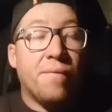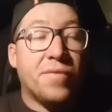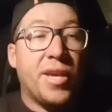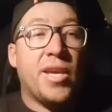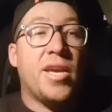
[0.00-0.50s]

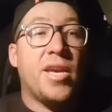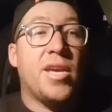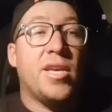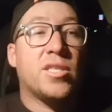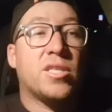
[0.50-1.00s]

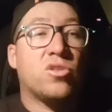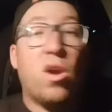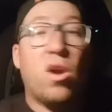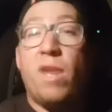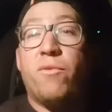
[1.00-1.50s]
is
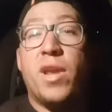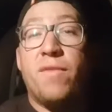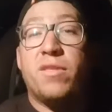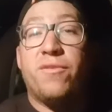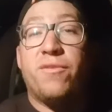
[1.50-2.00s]
drive
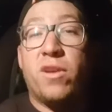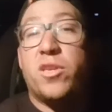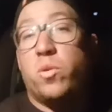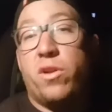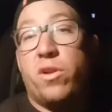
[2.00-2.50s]
whatever the fuck
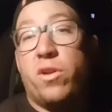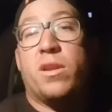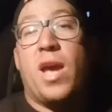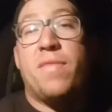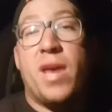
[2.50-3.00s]
you want,
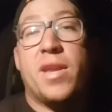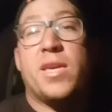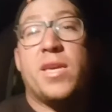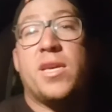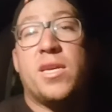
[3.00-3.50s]
and that
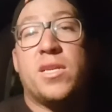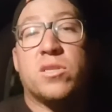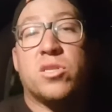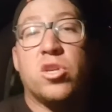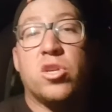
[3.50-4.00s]
is
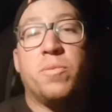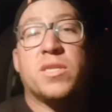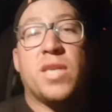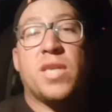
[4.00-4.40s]
super sick.